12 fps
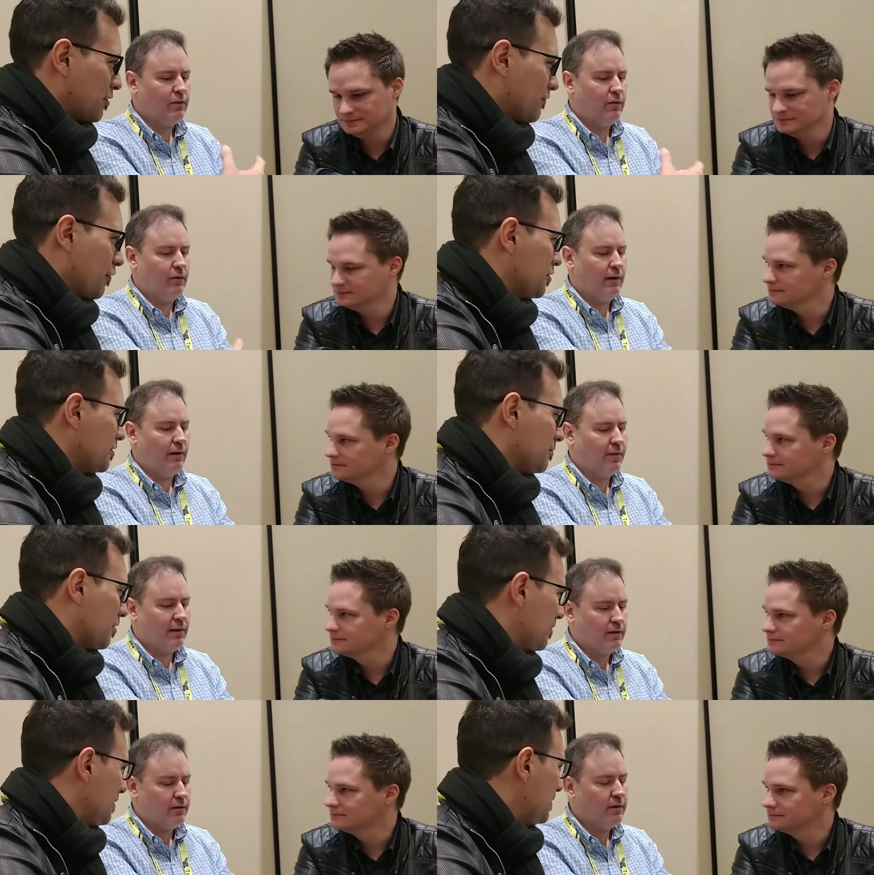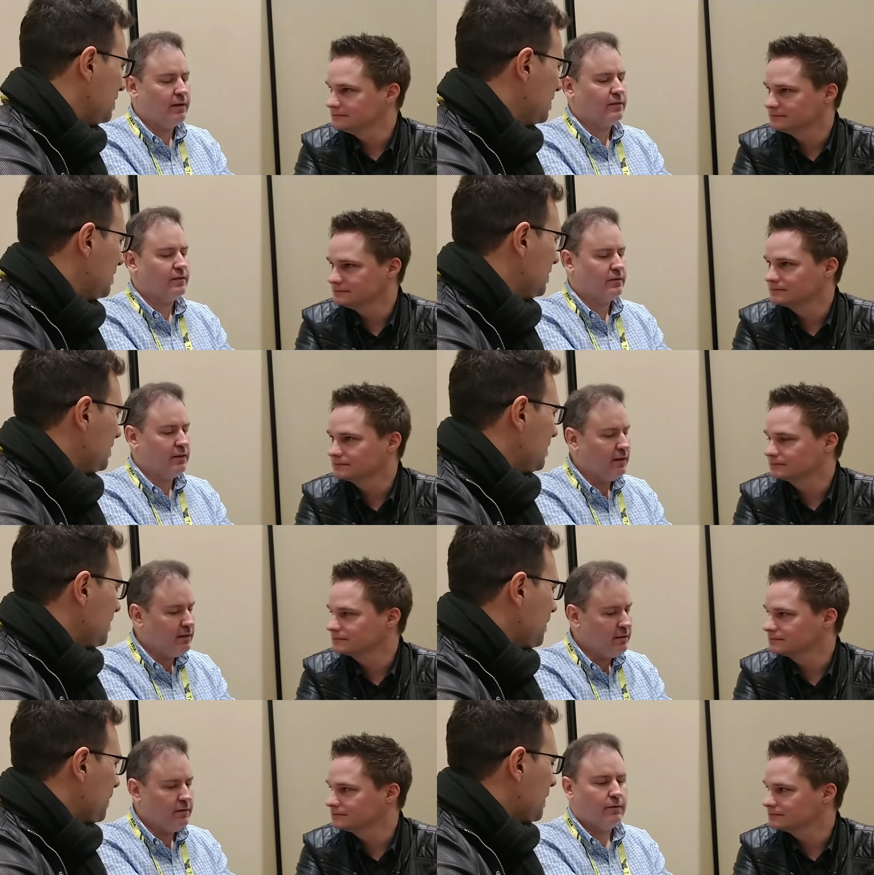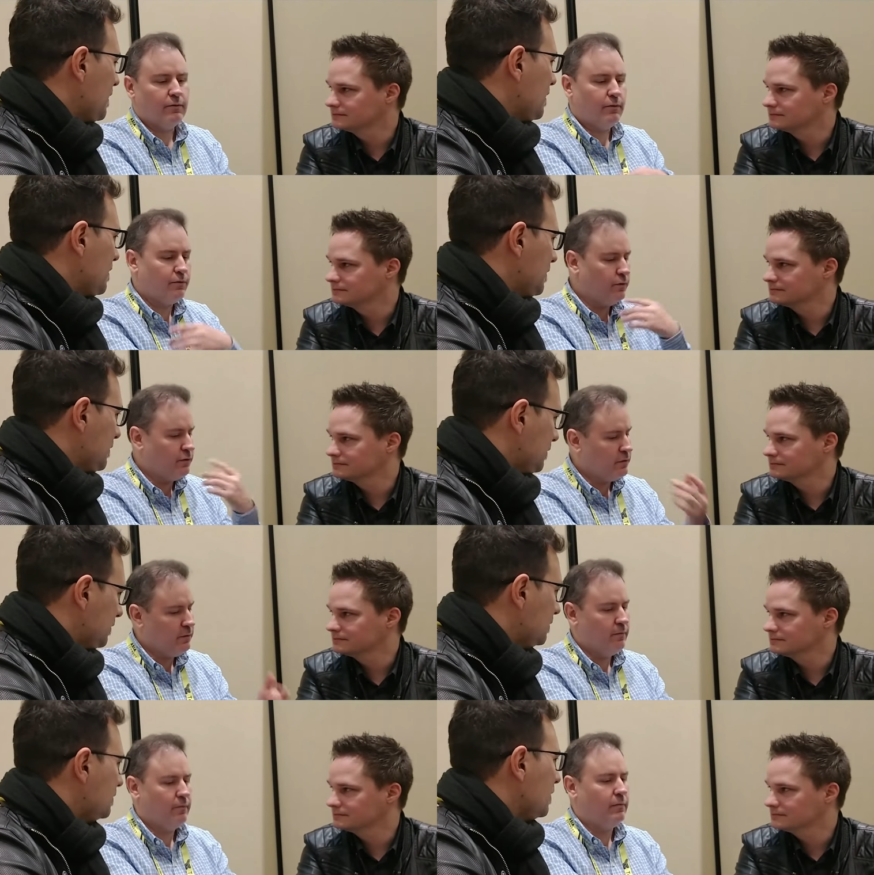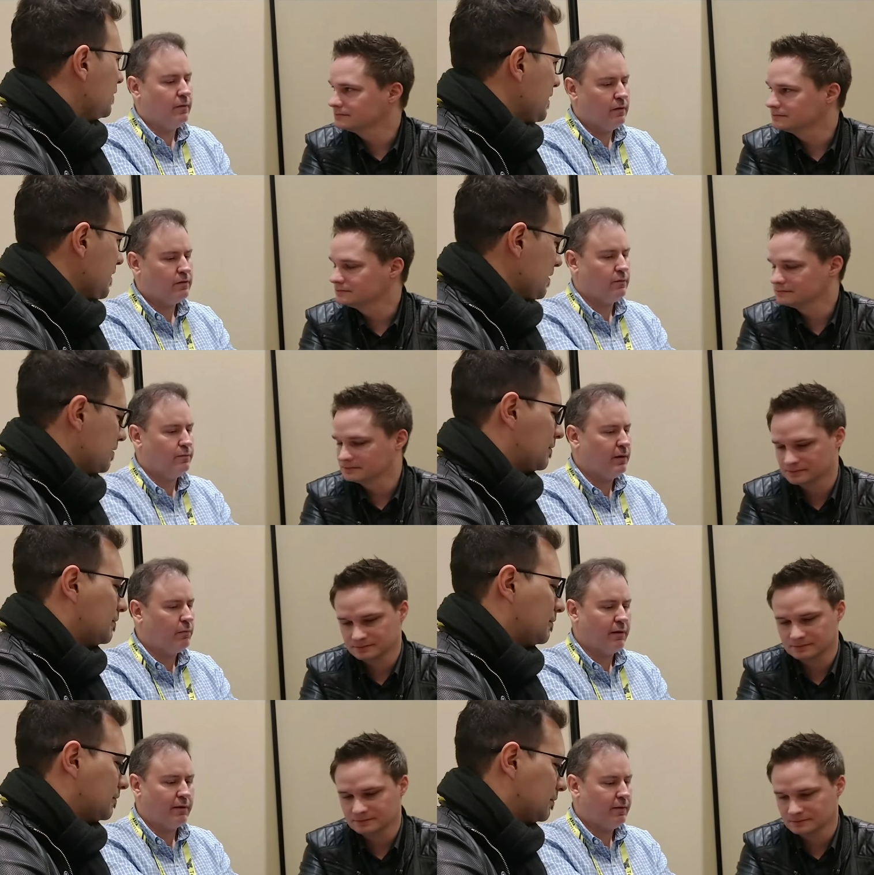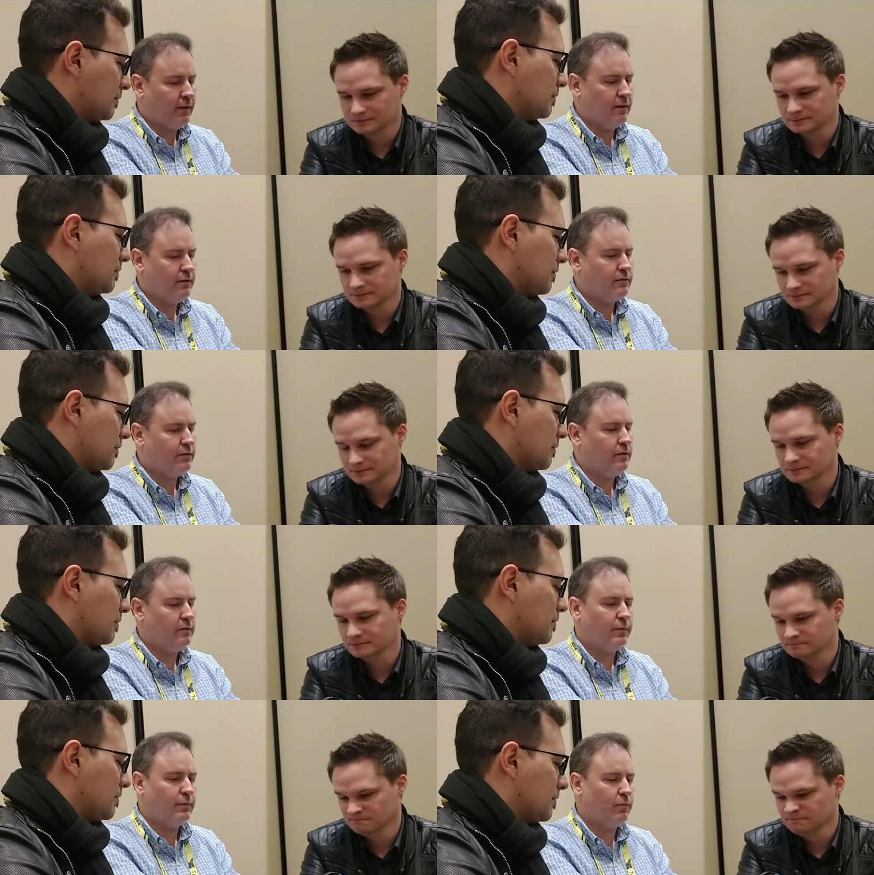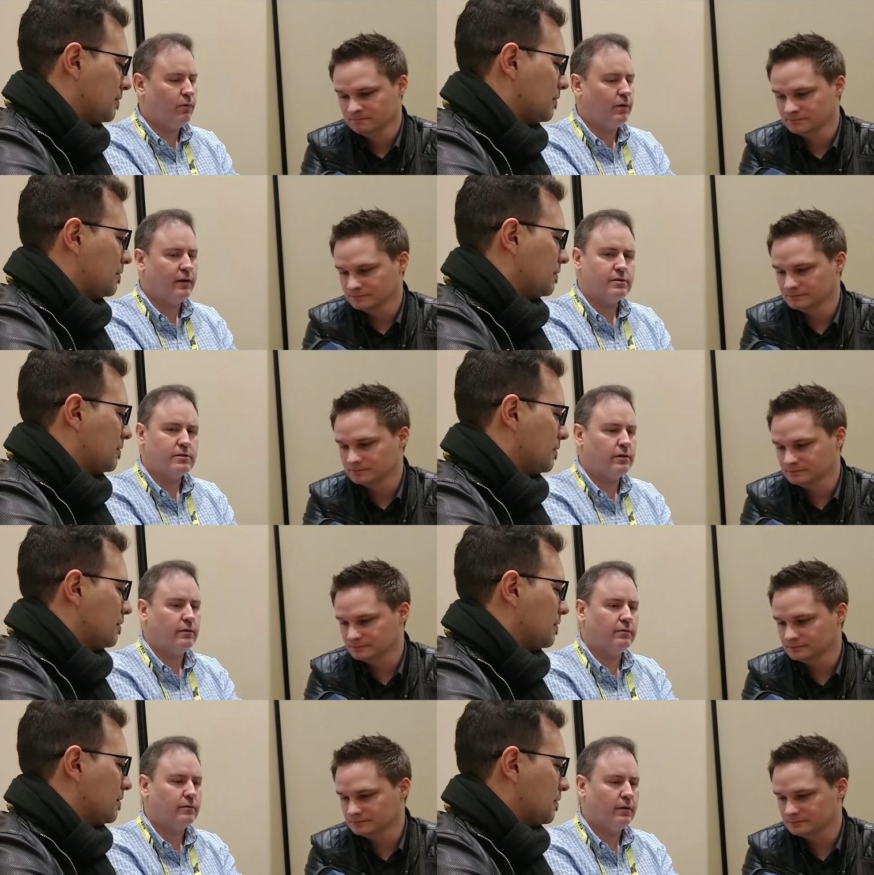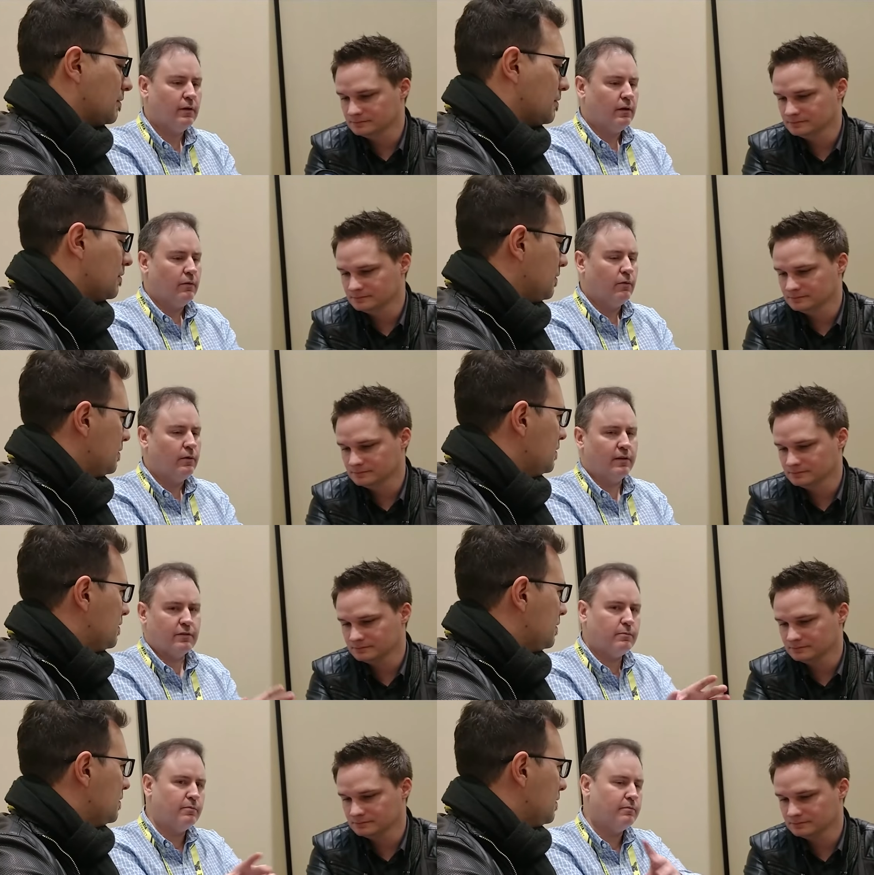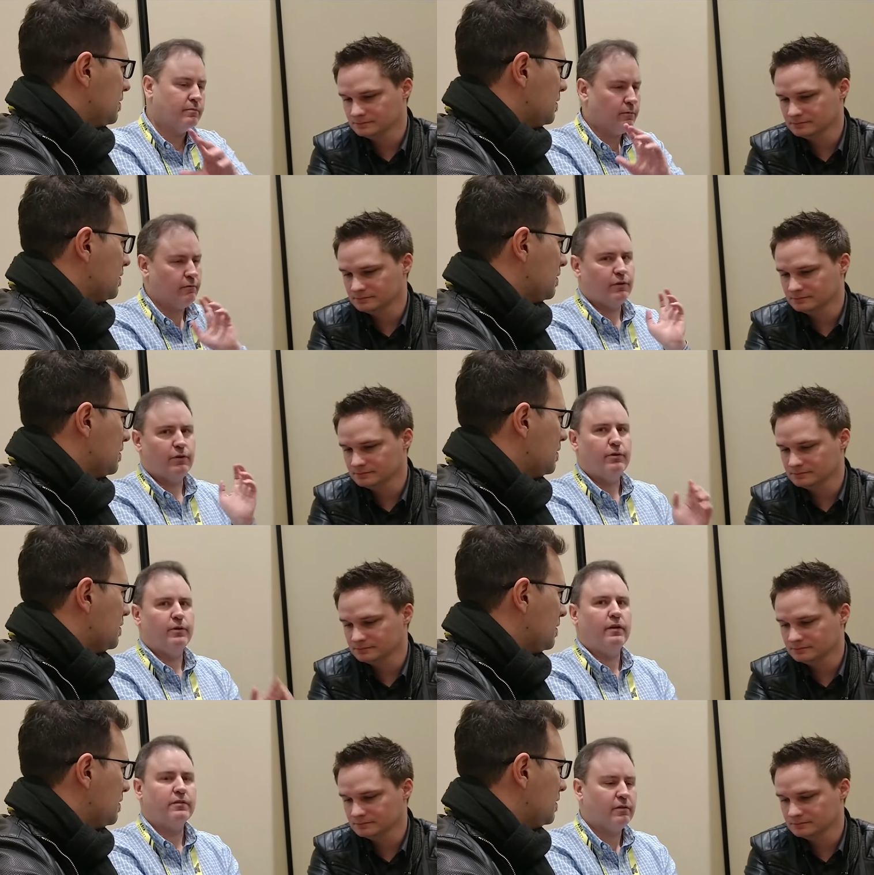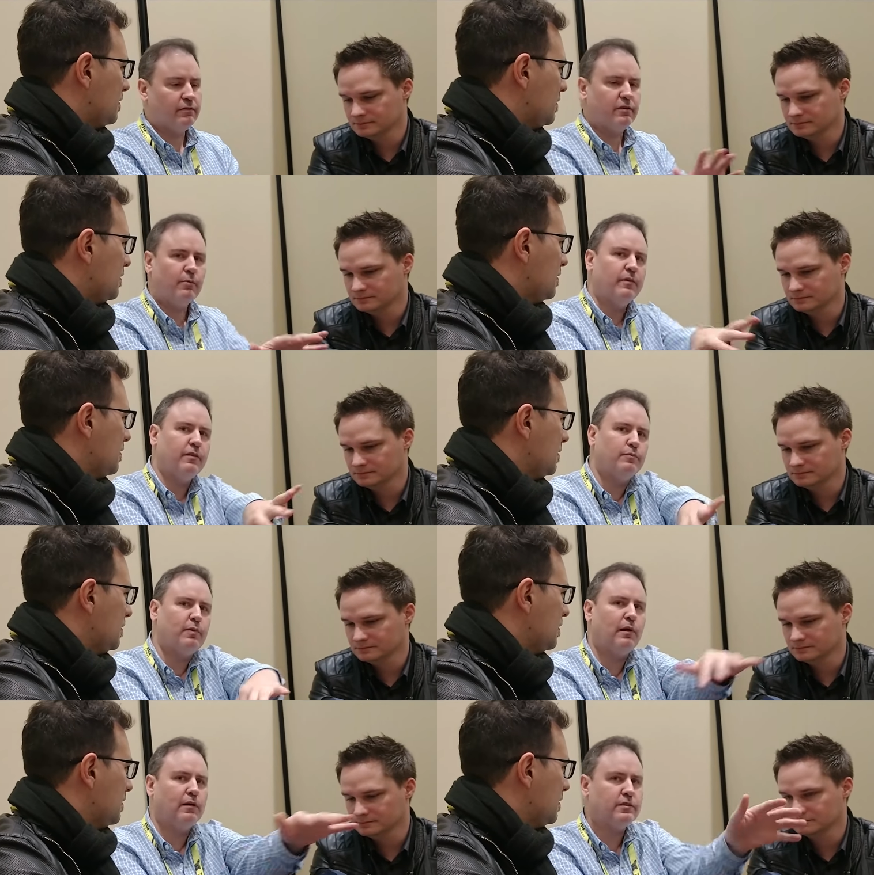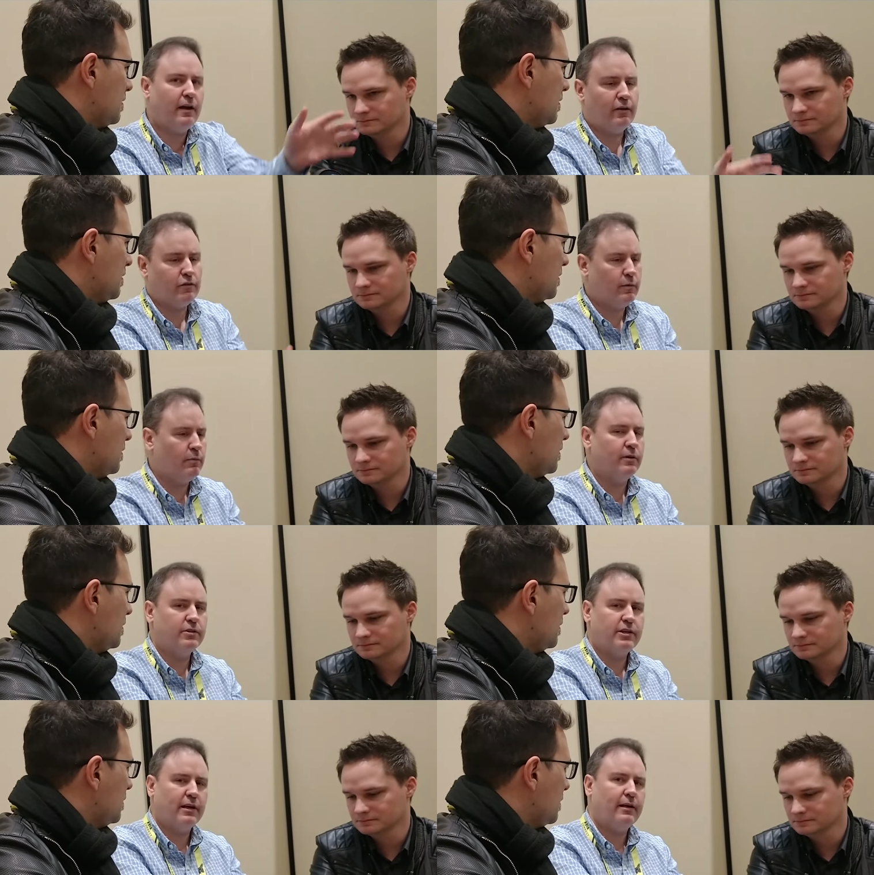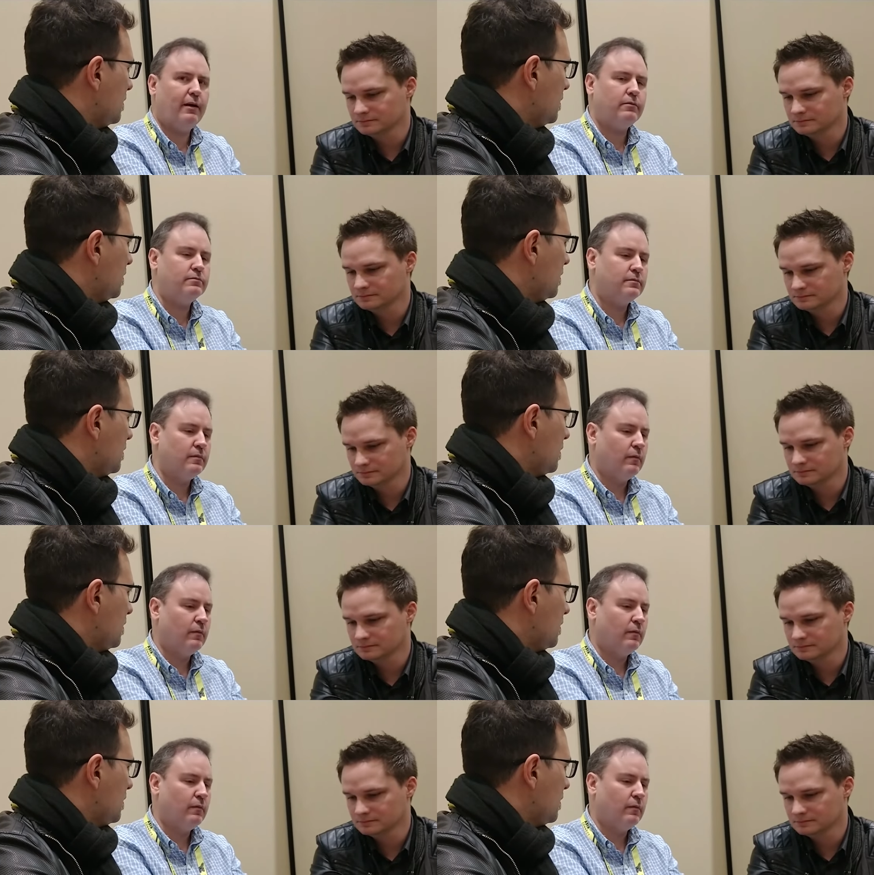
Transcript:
Speaker 1: you'll. I think you'll get to see it, and then we'll do some right. some public things, and people get to. We'll get some review units of some of these parts out, so people can check it out.